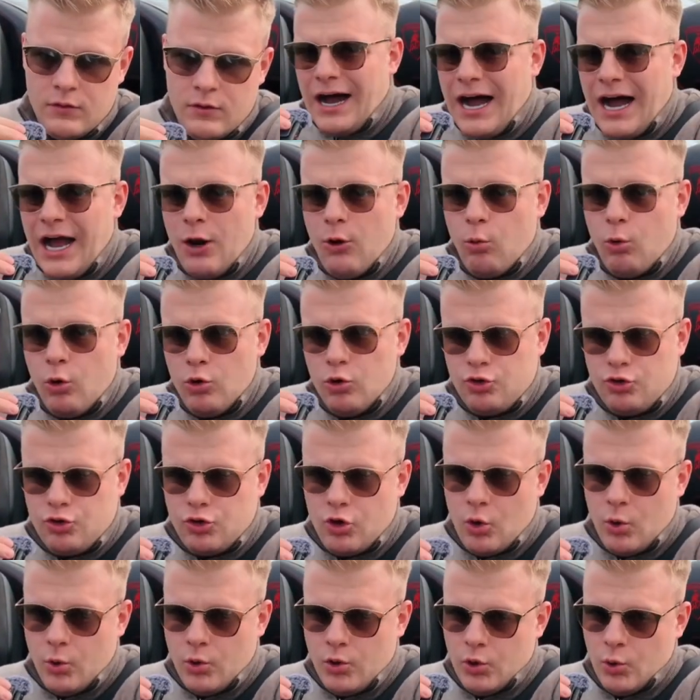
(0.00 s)
I will
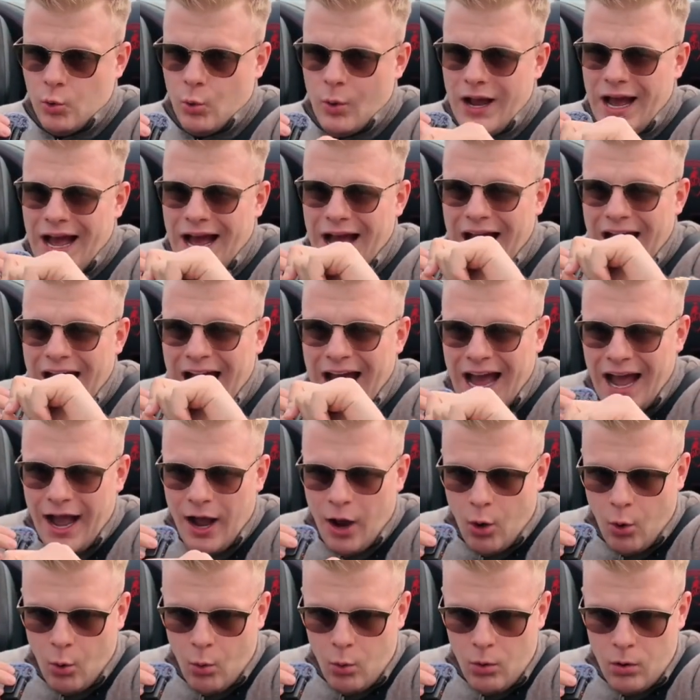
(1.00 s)
show you
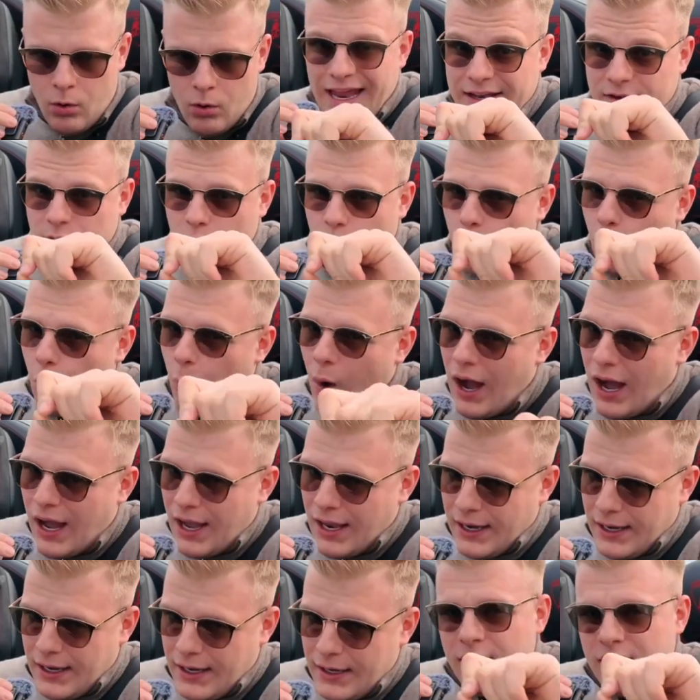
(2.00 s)
how and
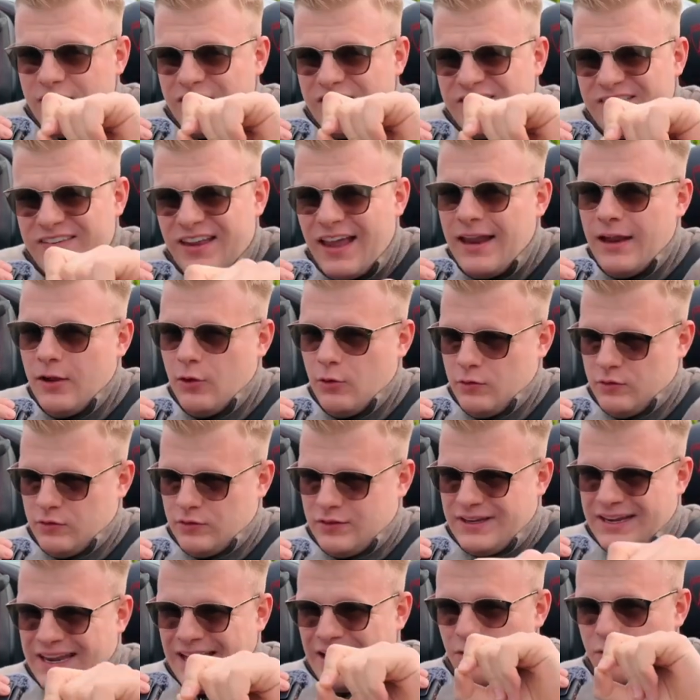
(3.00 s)
why
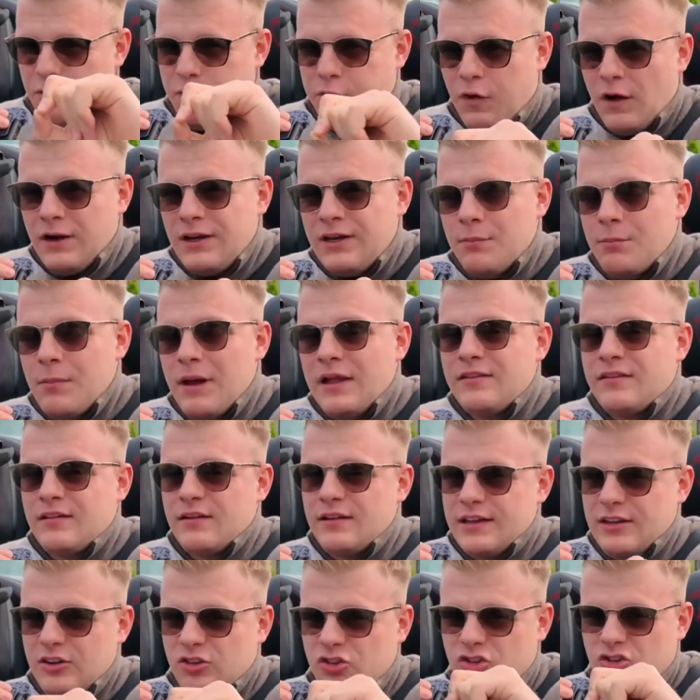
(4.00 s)
sales can
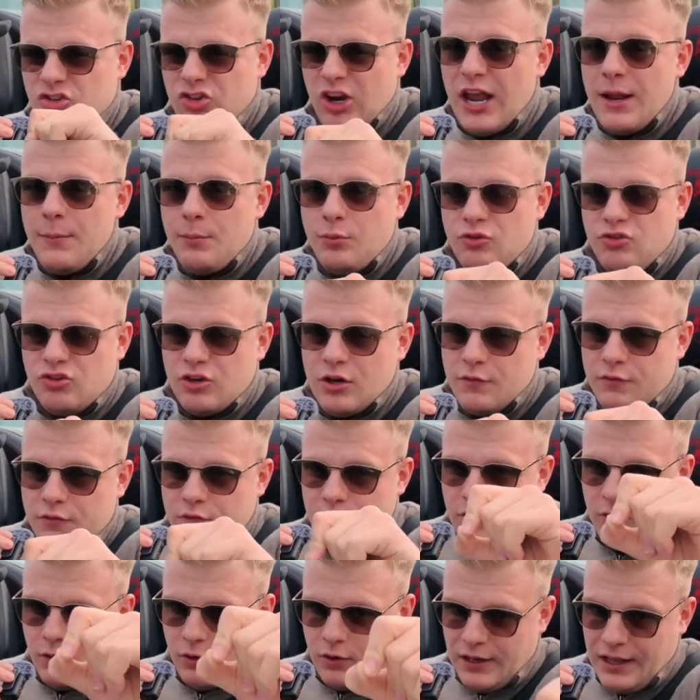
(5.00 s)
fundamentally
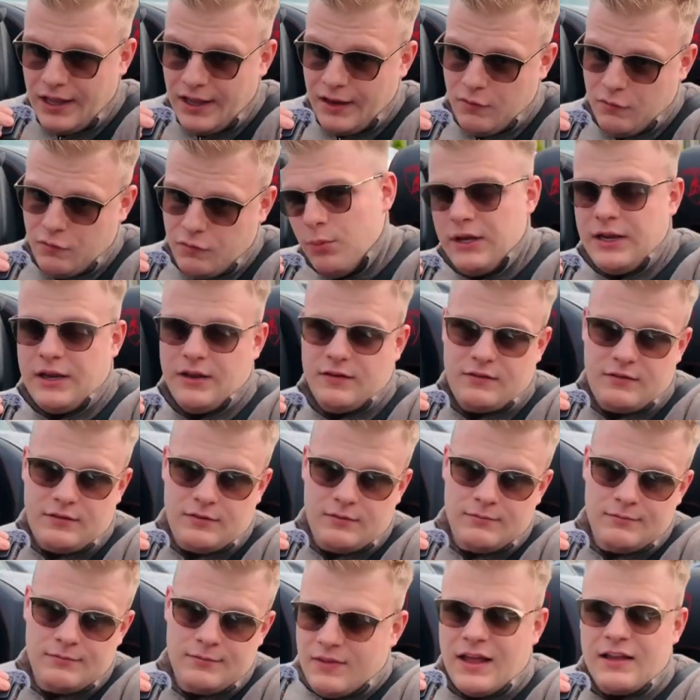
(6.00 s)
shape-shift your life,
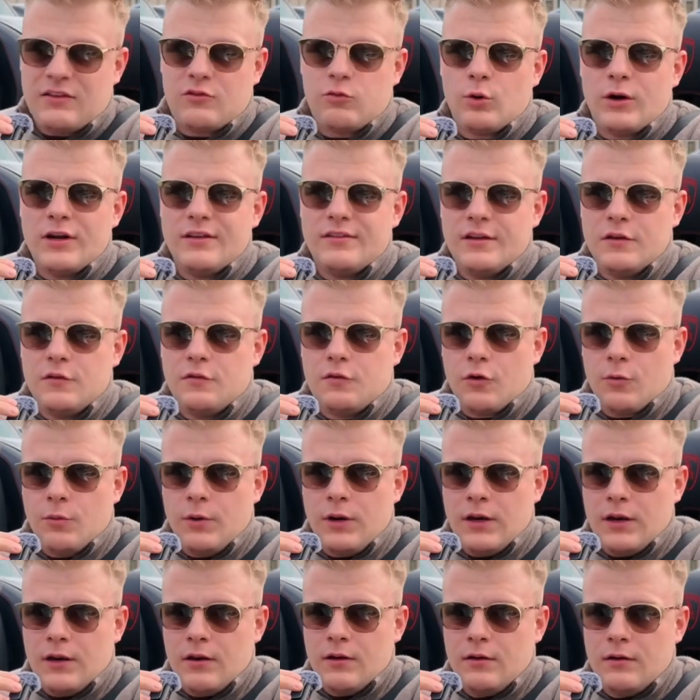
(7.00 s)
because that's what it did for
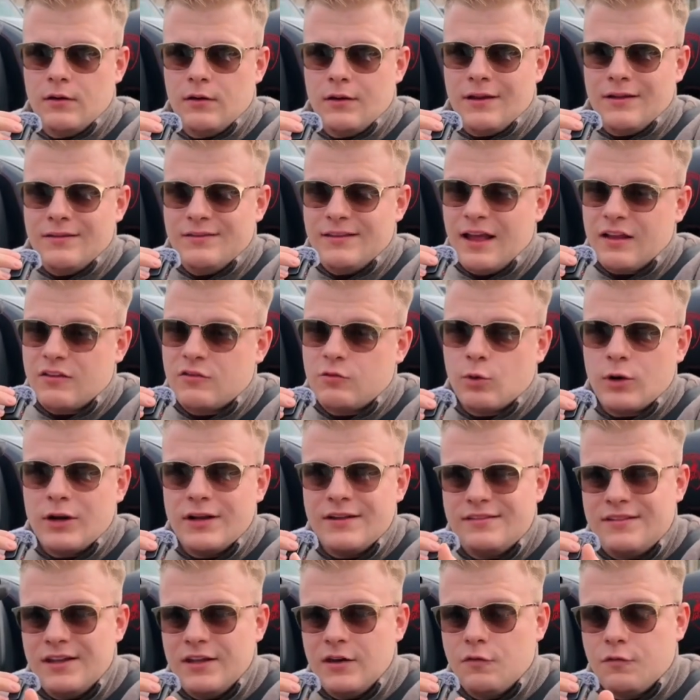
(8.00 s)
me. That's what
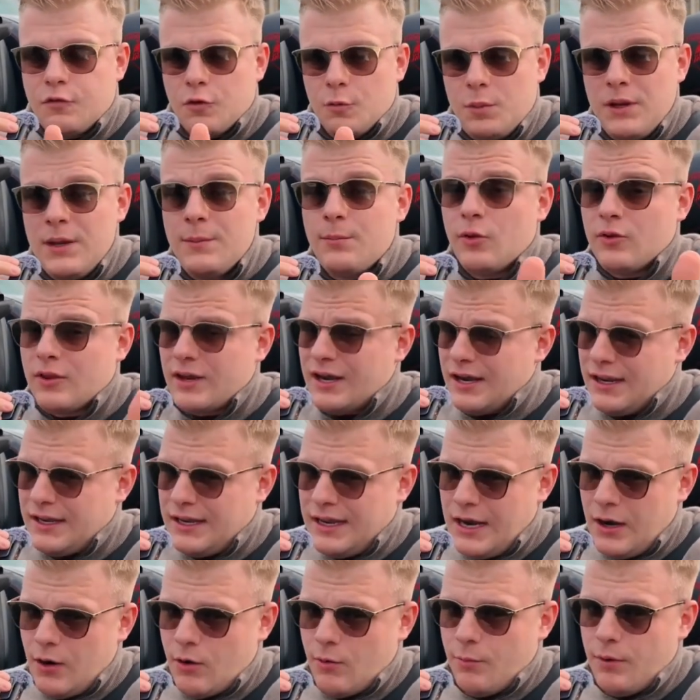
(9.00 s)
it did for people that I
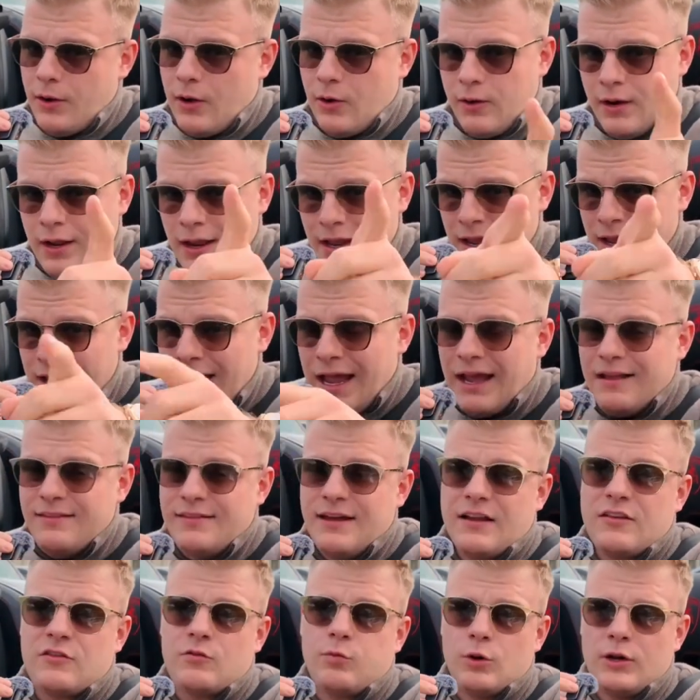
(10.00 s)
care about, and
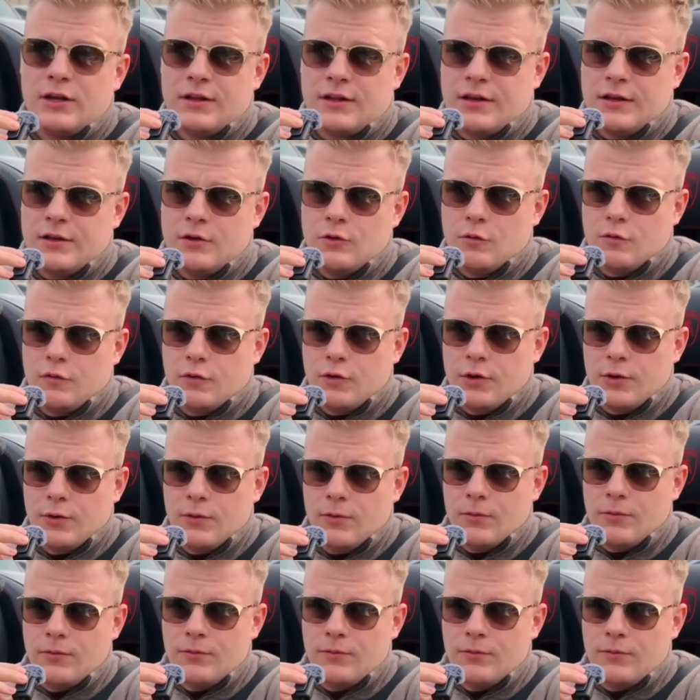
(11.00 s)
that's what it can do for you.